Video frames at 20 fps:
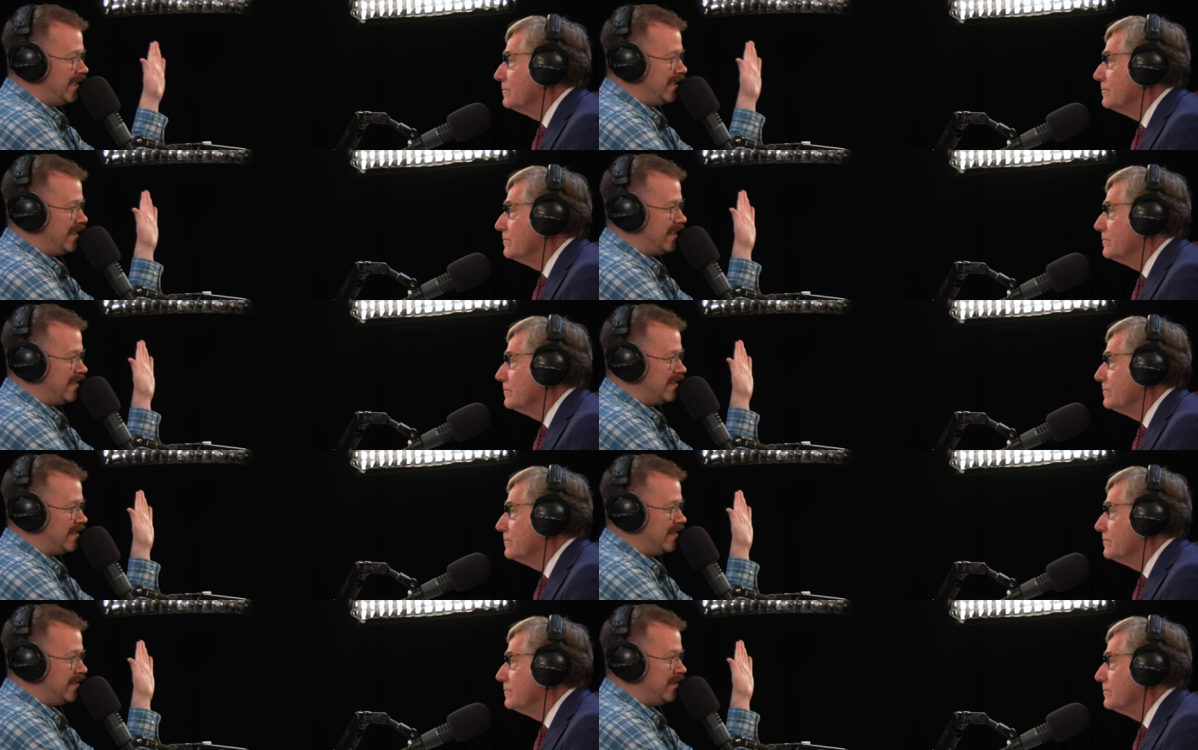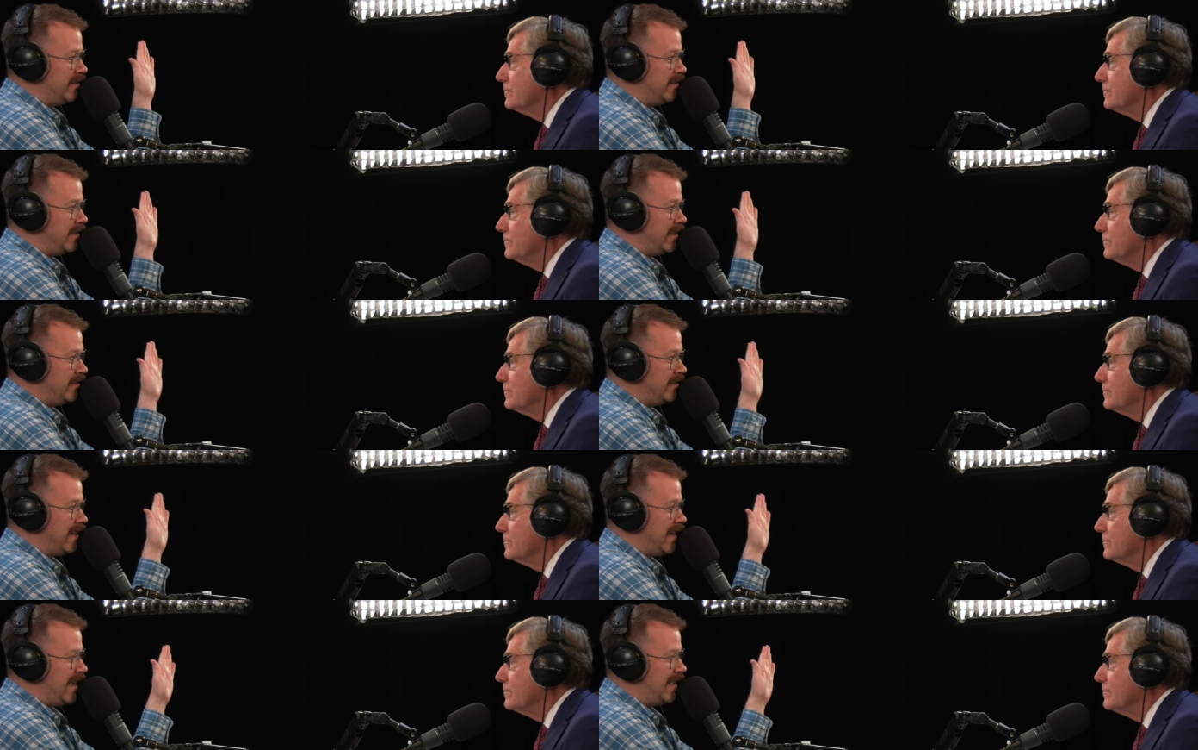Speaker 1: is the Utah
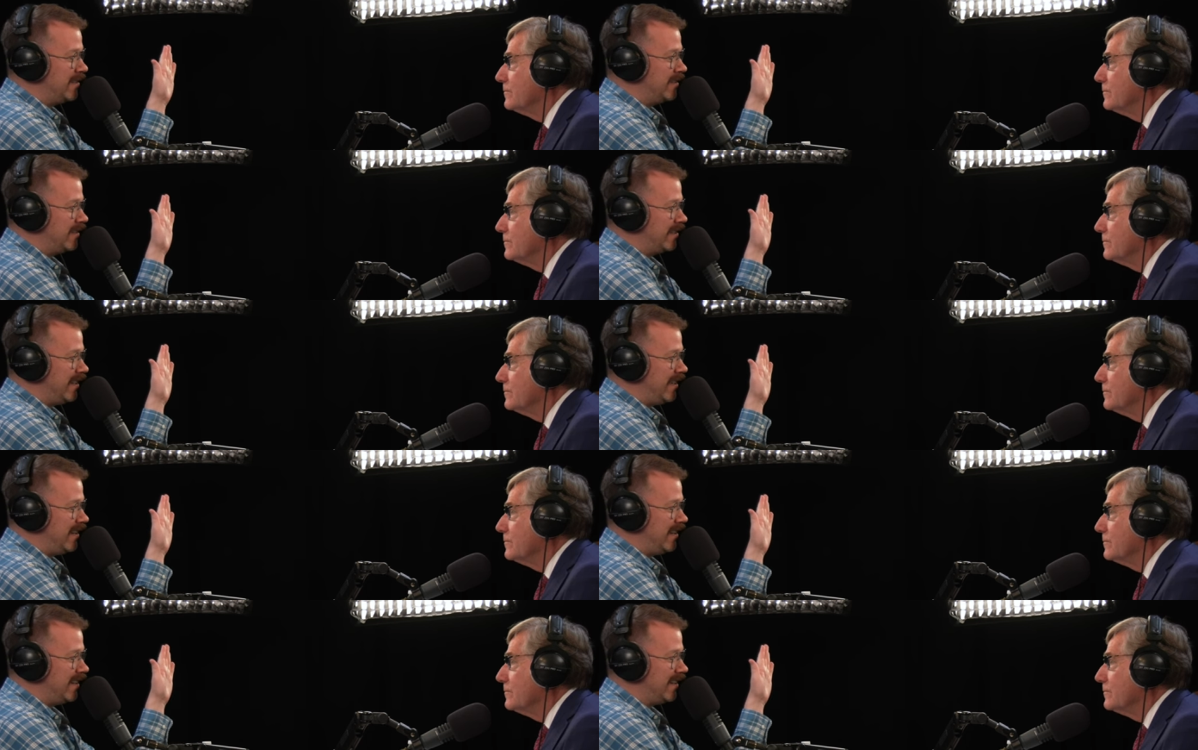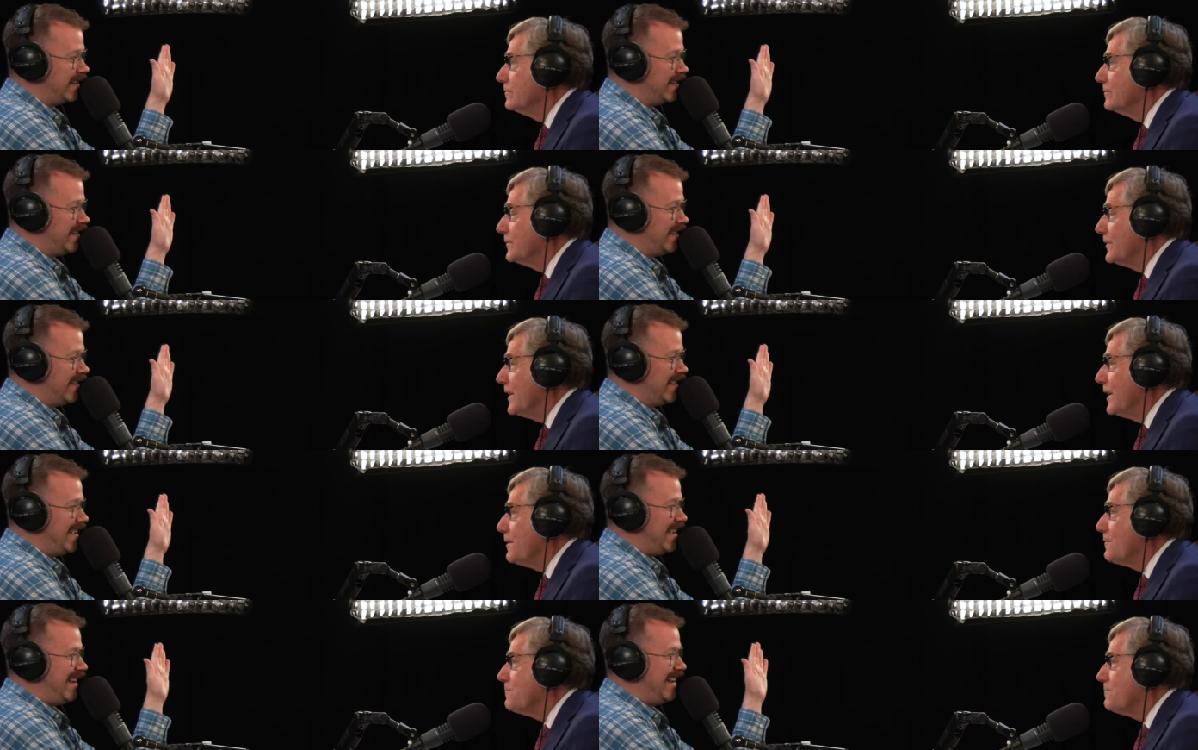Jazz are there.
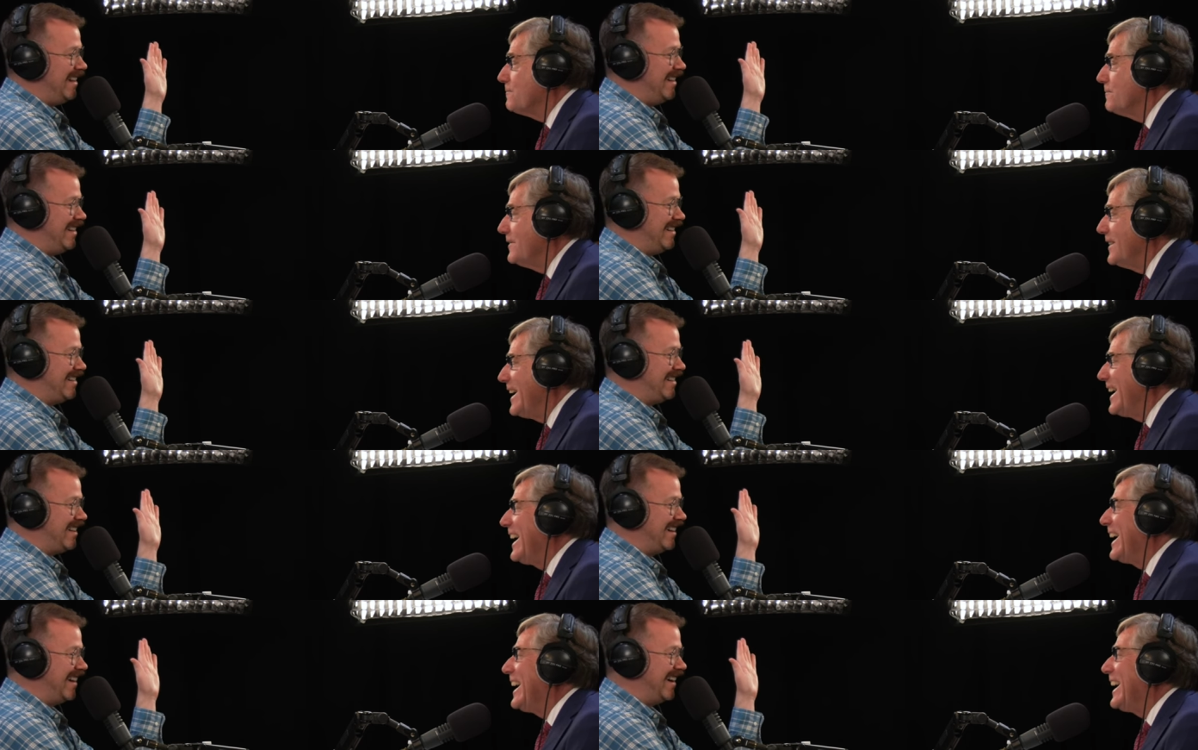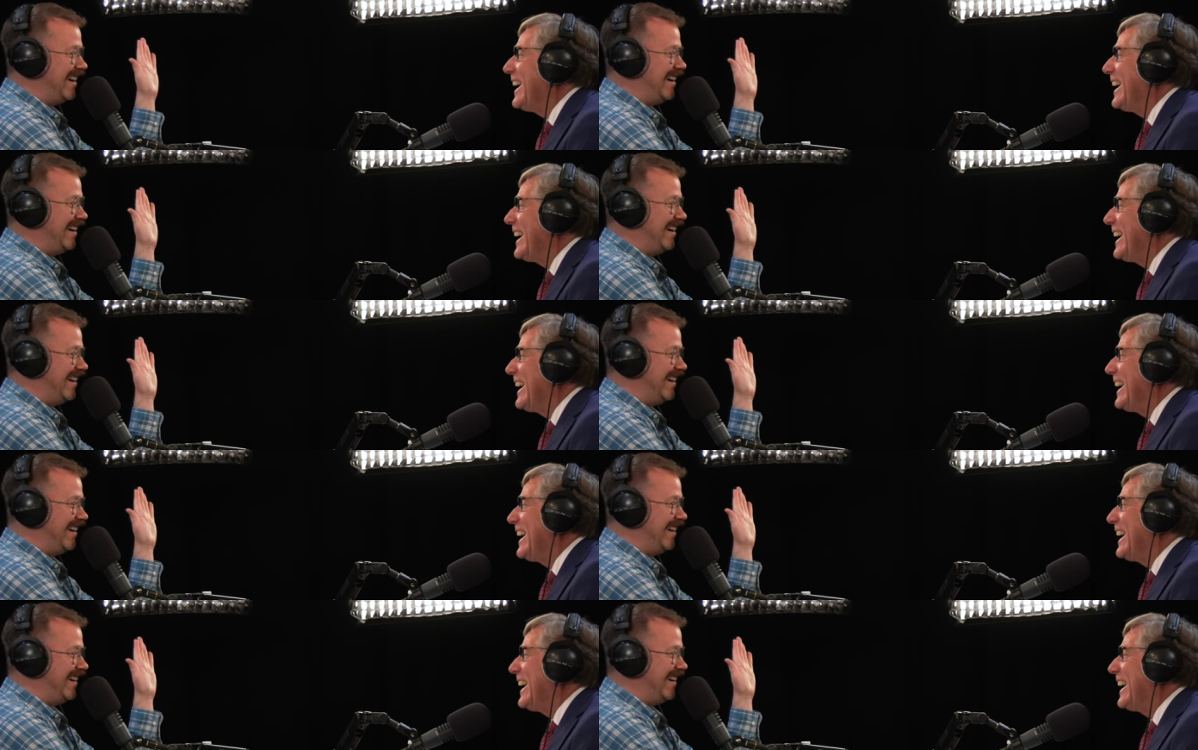Yeah. So,
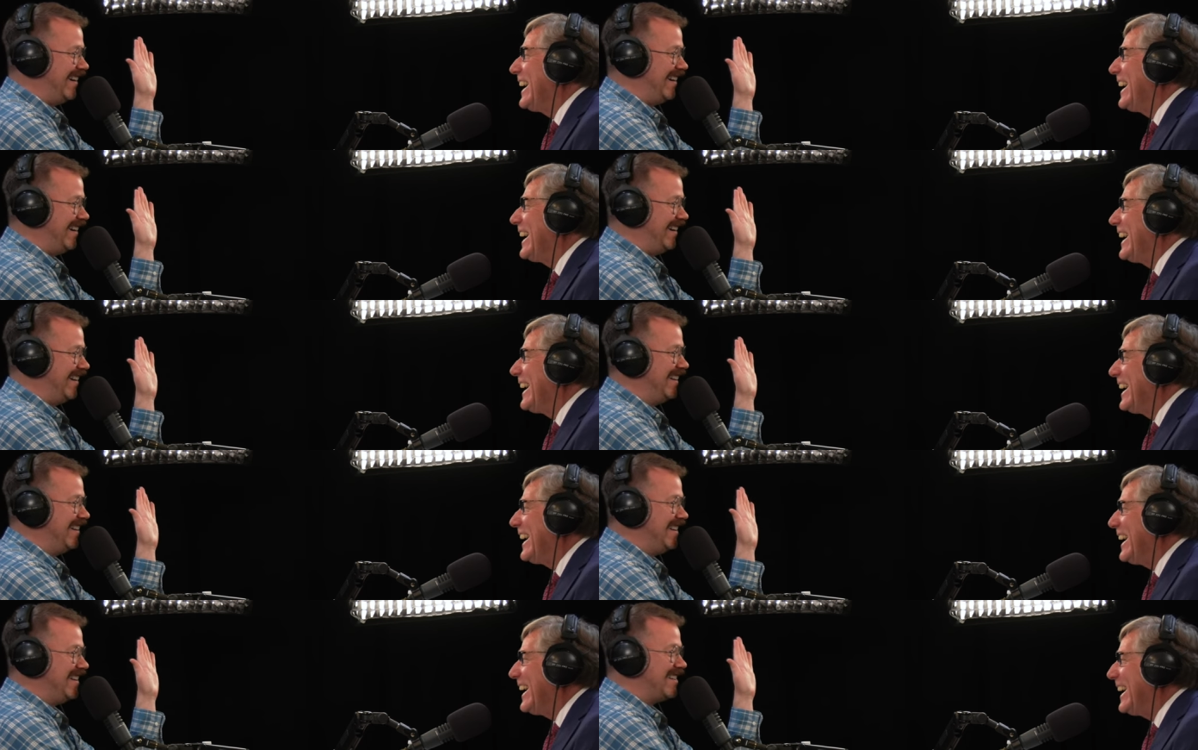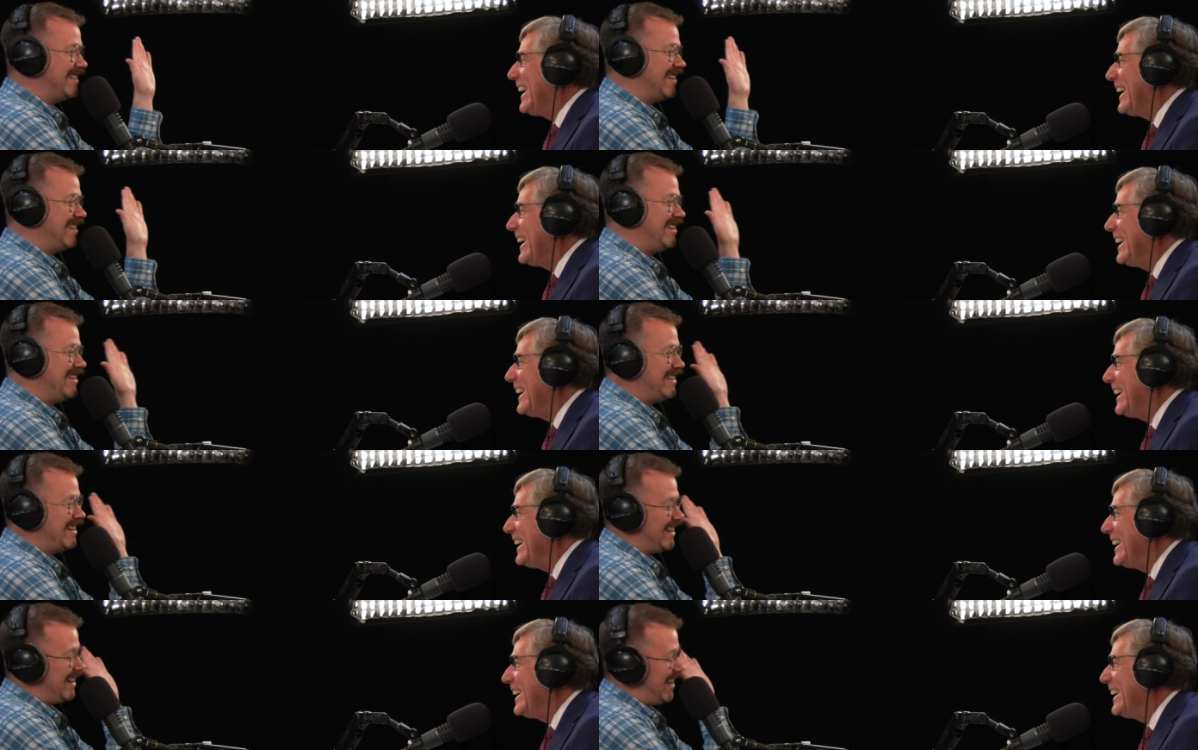so Utah